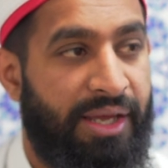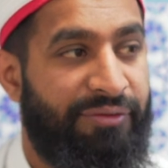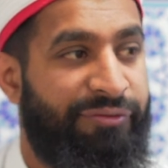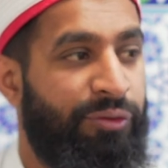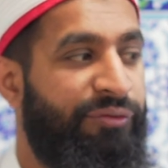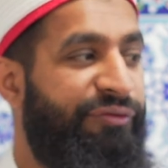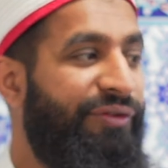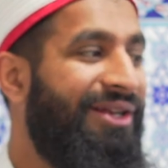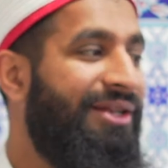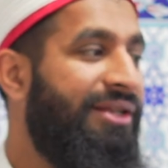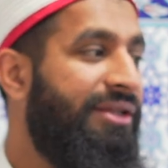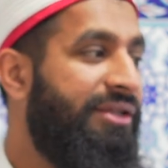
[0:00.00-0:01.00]

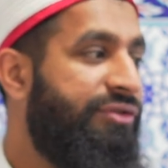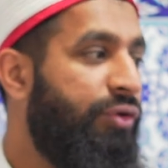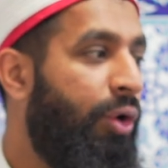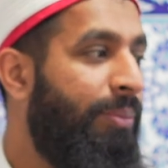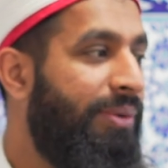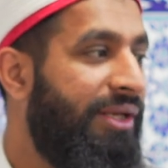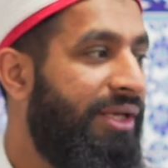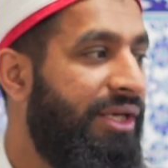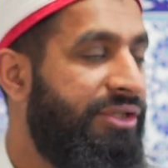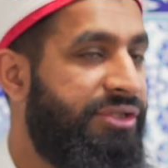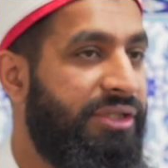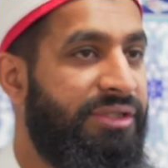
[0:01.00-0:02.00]
fulfill this
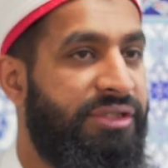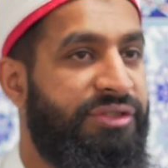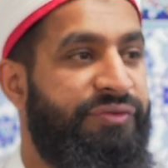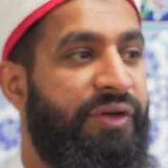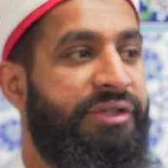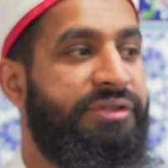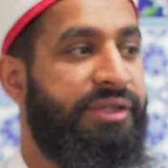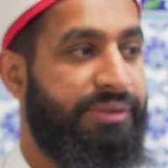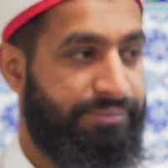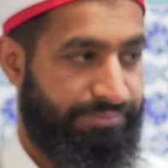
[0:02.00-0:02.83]
obligation, this fard.